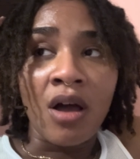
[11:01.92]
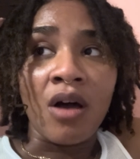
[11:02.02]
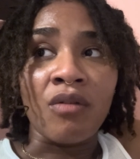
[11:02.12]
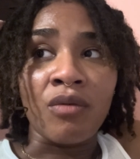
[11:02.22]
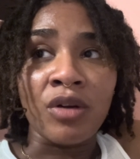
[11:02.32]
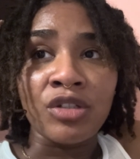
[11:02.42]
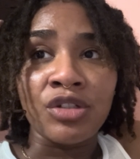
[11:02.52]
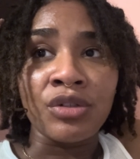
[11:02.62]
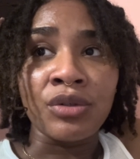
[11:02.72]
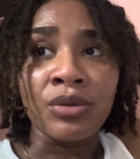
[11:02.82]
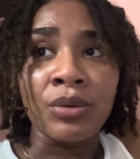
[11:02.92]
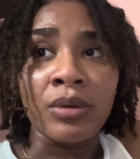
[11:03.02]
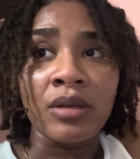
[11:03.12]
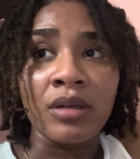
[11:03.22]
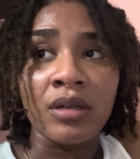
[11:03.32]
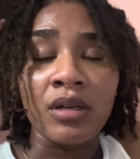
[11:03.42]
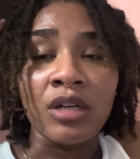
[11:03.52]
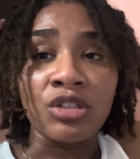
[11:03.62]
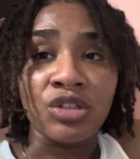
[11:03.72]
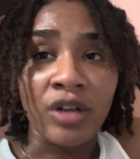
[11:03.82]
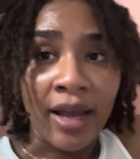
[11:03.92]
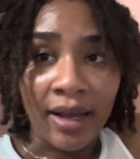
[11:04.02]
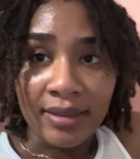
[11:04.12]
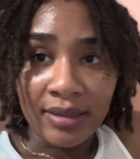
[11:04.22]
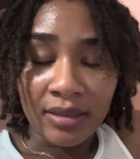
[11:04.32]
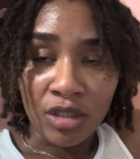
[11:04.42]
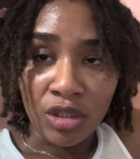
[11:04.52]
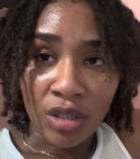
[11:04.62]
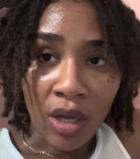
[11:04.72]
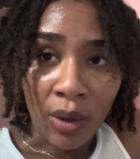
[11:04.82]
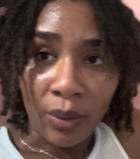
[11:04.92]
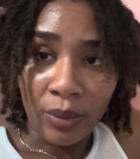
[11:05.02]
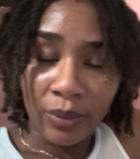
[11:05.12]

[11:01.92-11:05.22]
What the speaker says: of what you attract. So